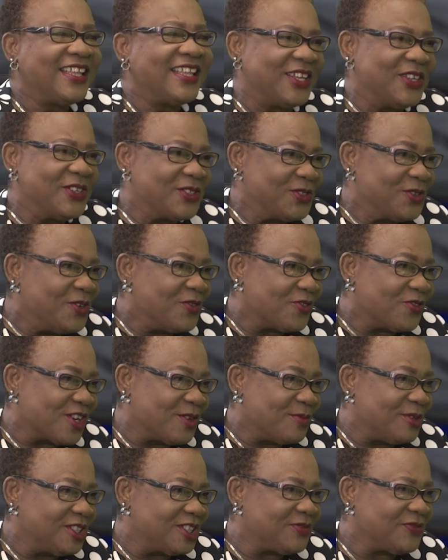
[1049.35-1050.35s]
Thank you so very
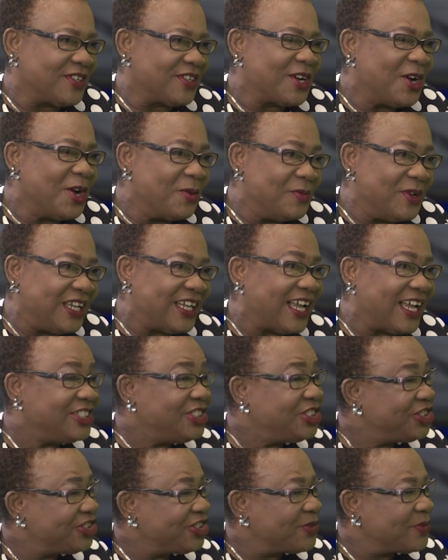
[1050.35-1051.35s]
much for coming and
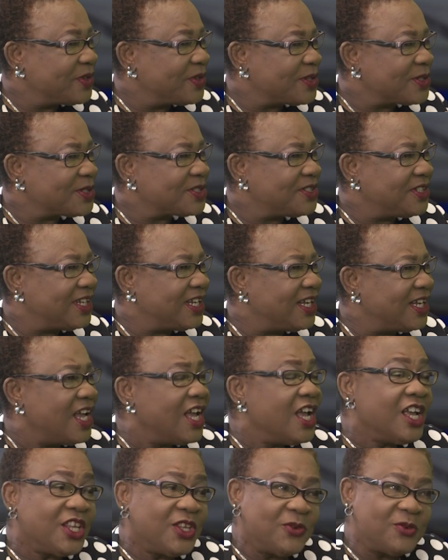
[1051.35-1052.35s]
sharing with us today
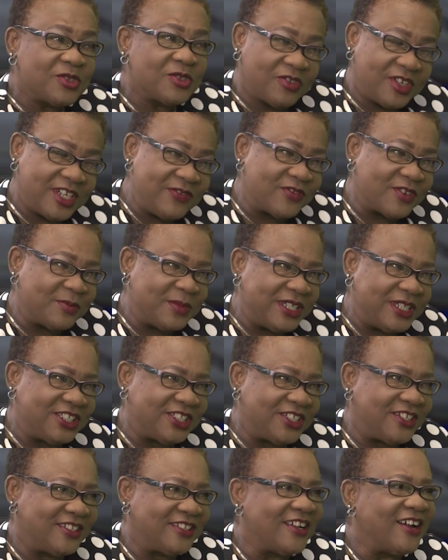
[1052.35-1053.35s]
useful
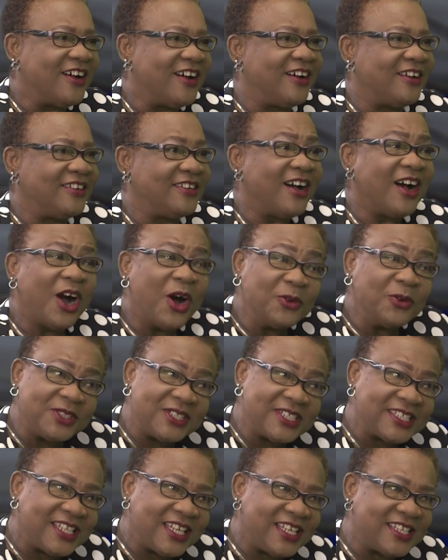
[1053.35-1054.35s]
information on how to
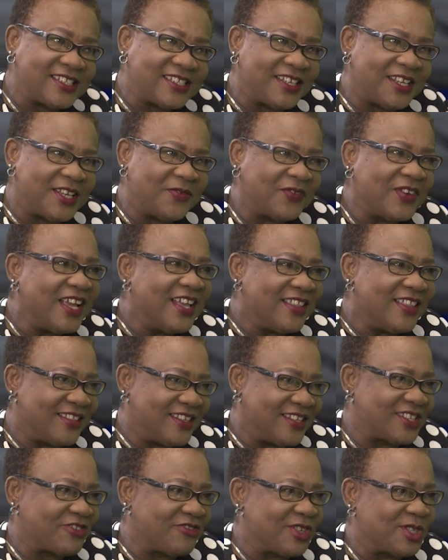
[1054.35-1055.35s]
stay safe
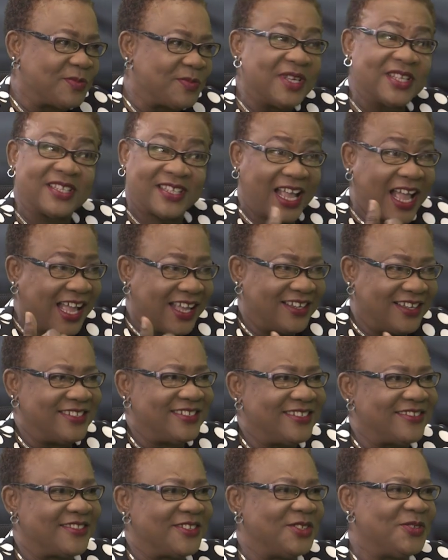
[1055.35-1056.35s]
this Christmas and
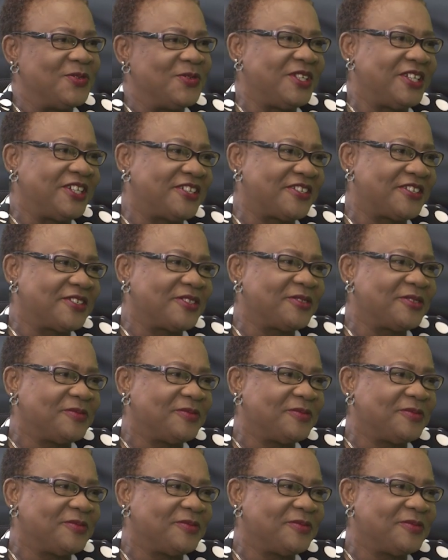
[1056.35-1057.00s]
into the new year.